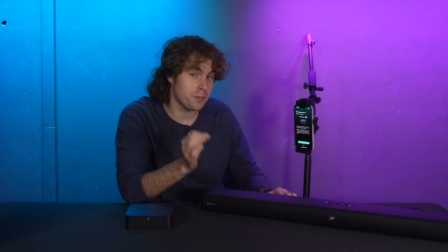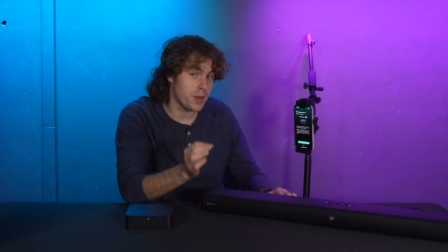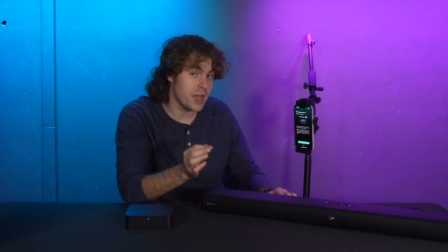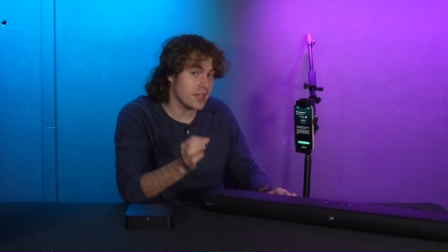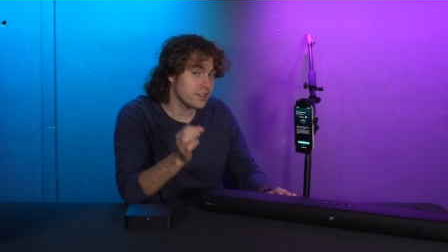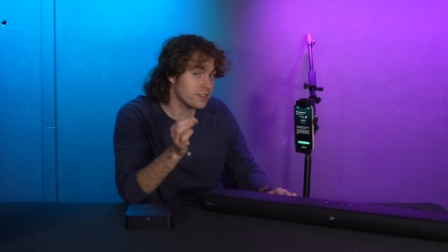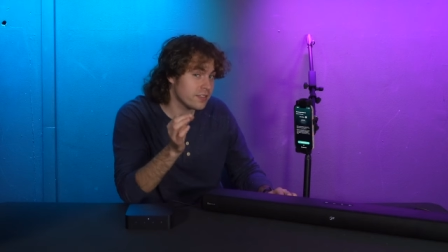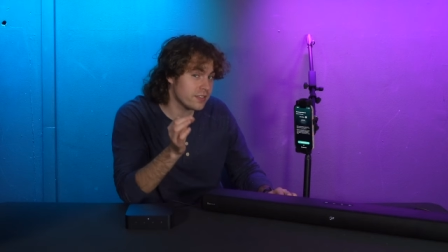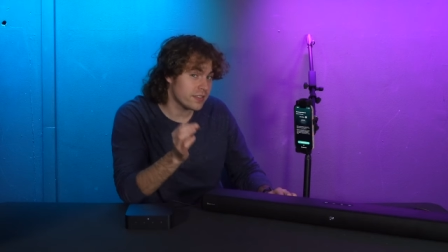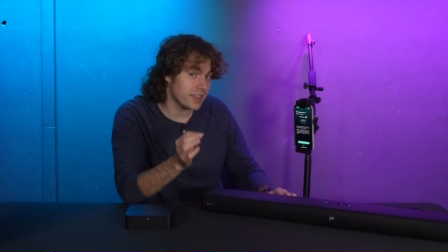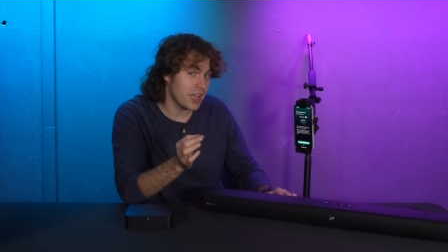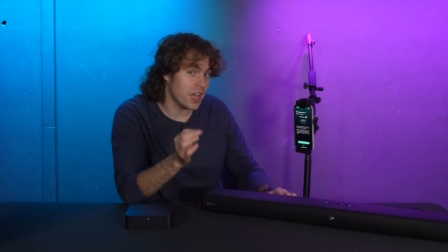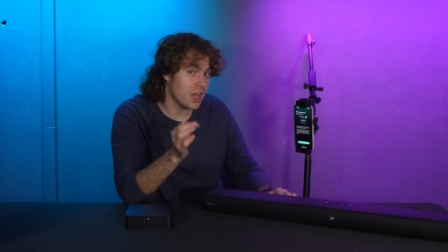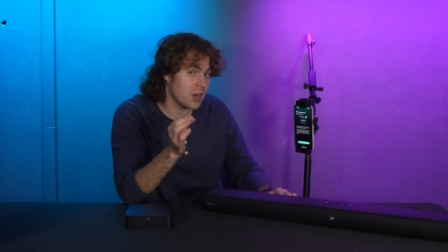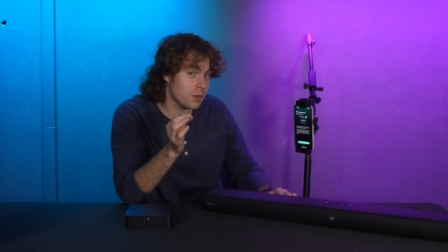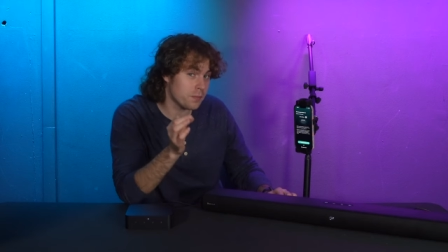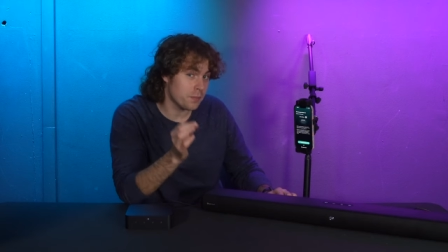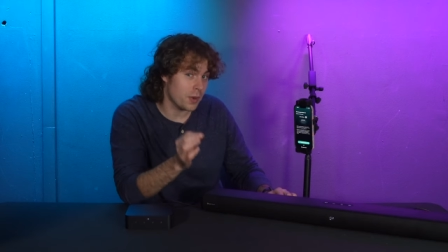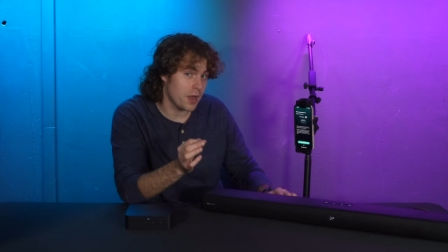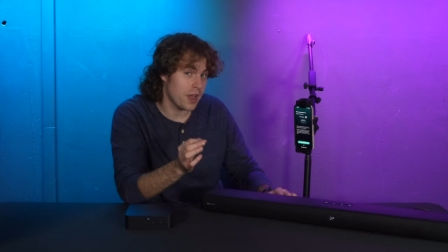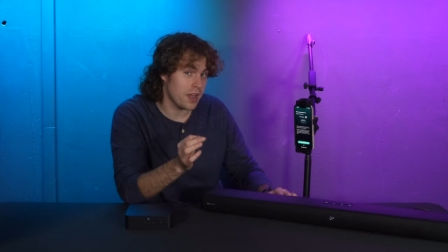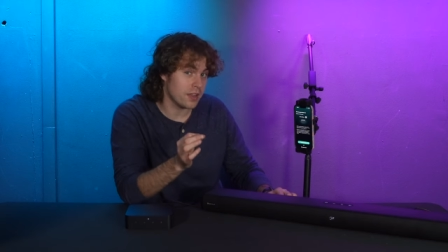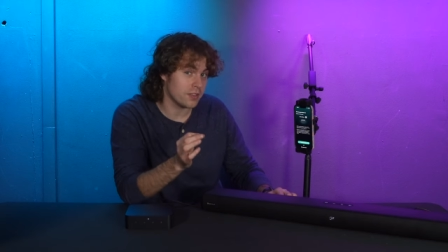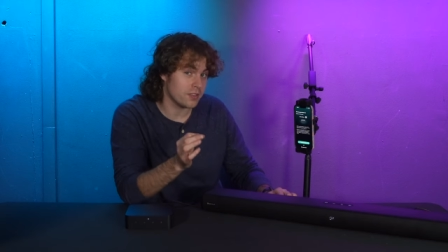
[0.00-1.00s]
best
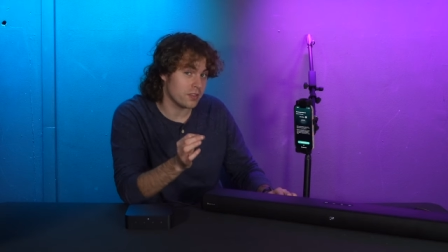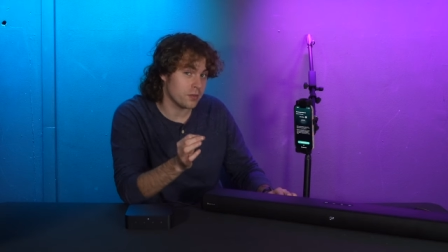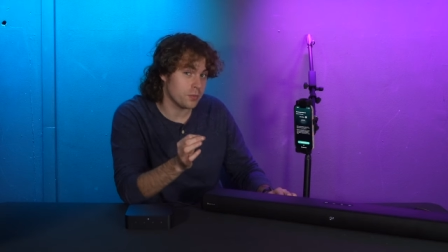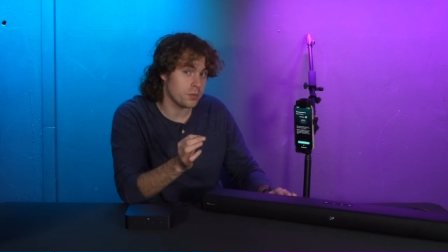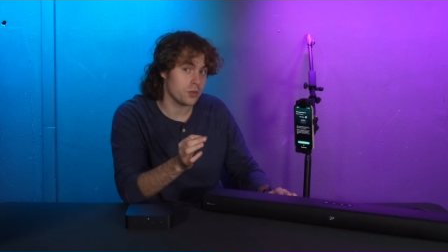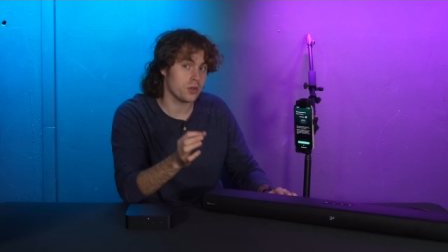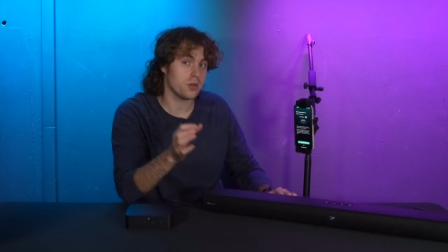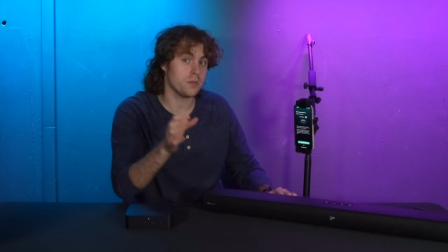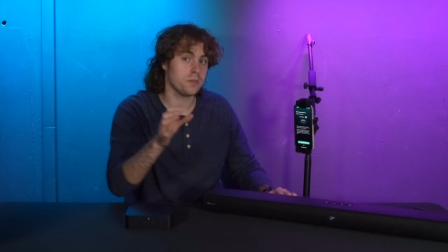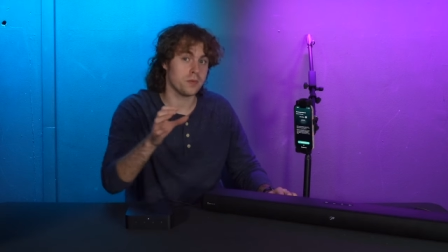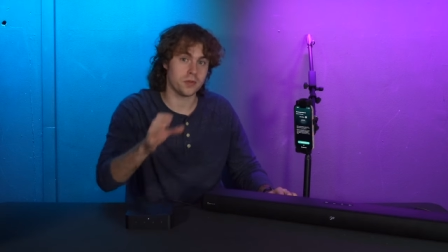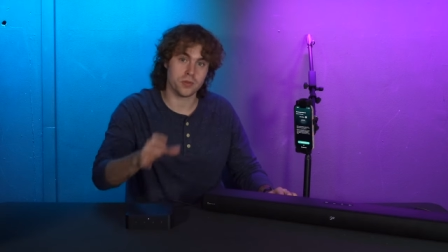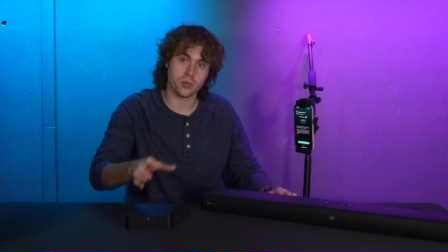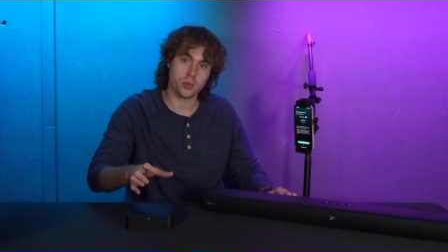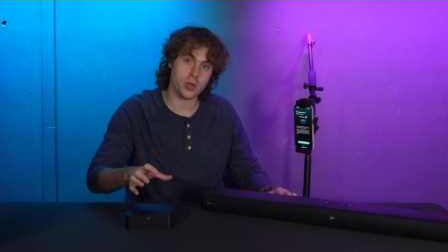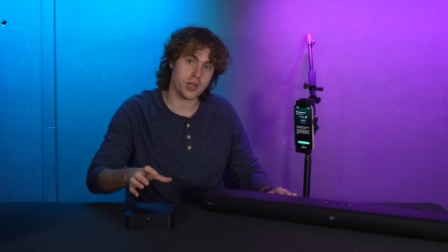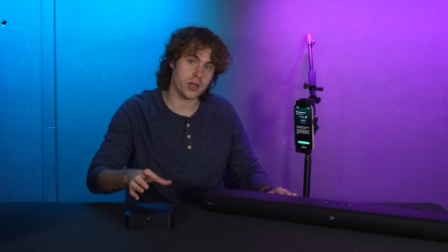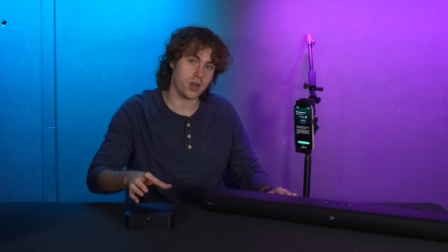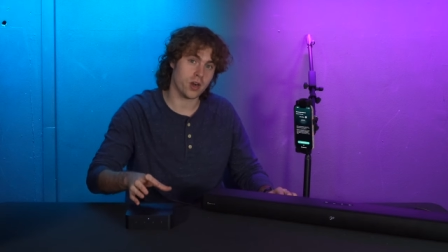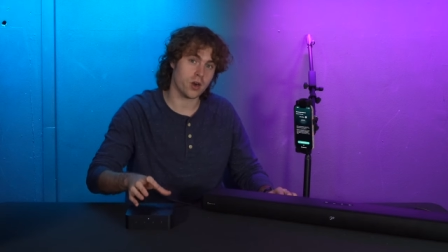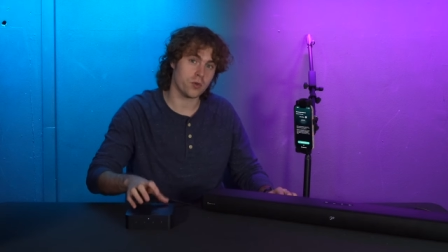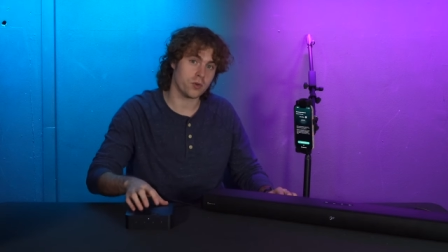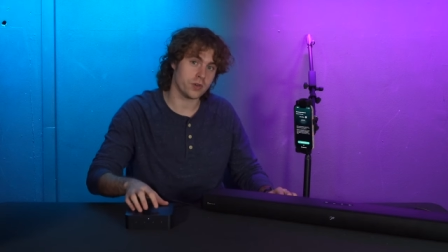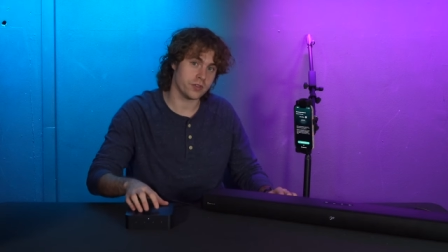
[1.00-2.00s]
sound possible
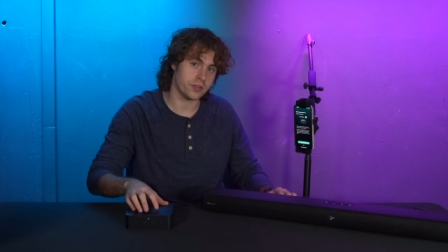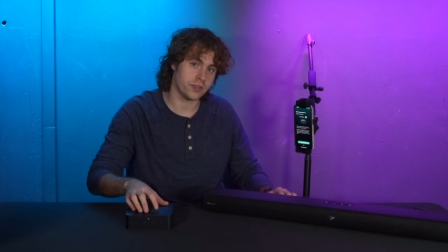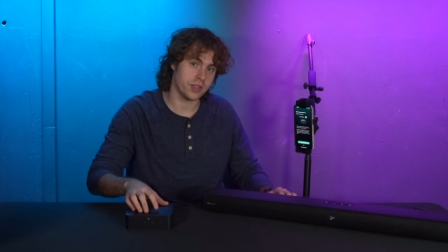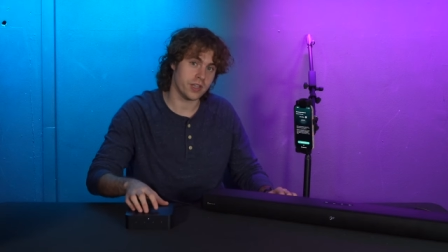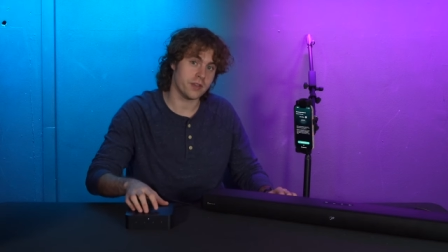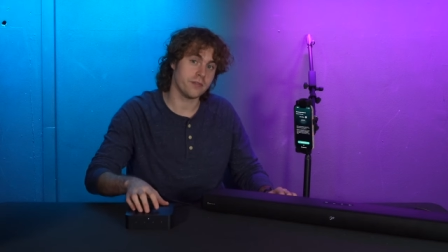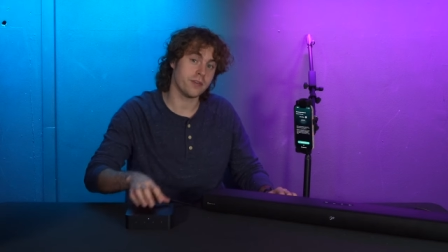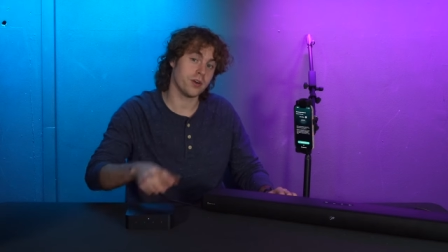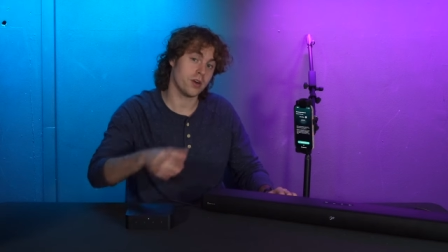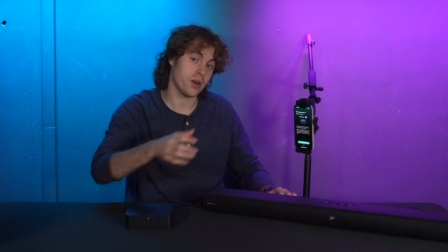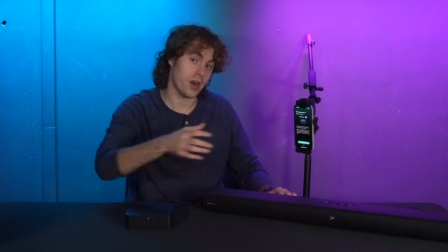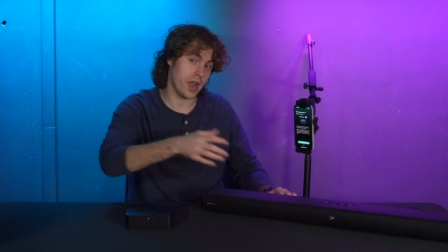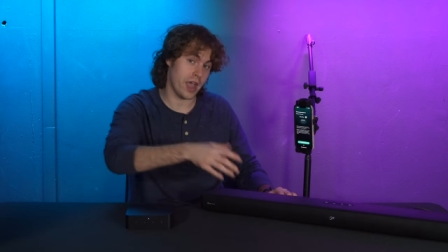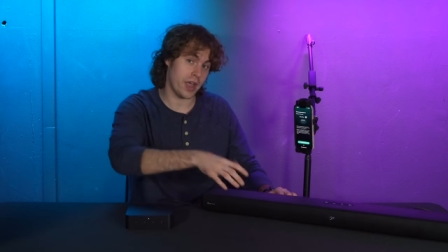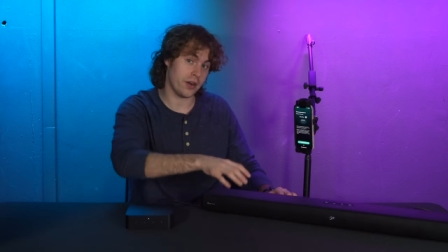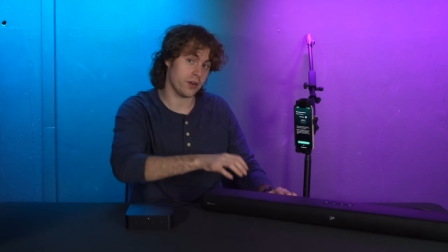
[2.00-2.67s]
between our receiver